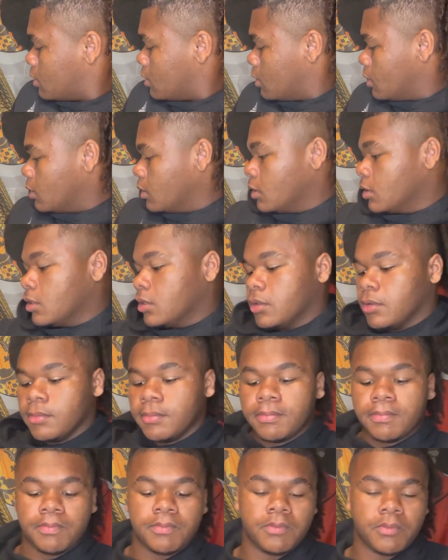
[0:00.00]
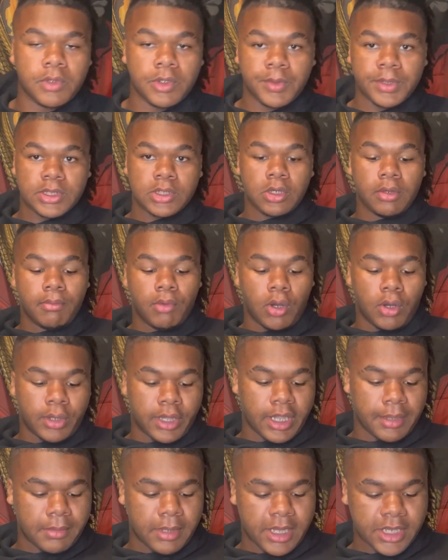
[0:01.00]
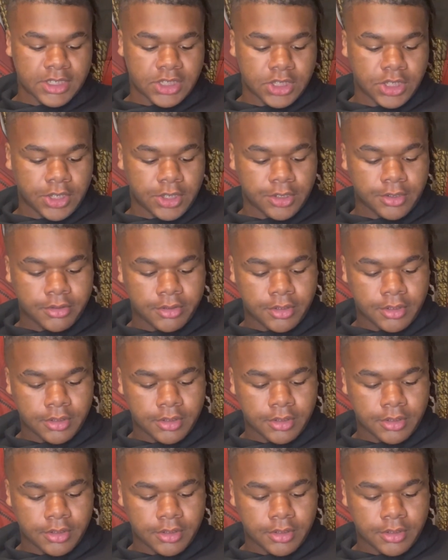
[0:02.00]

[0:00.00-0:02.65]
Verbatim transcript: Um, we went to a bowl game last year.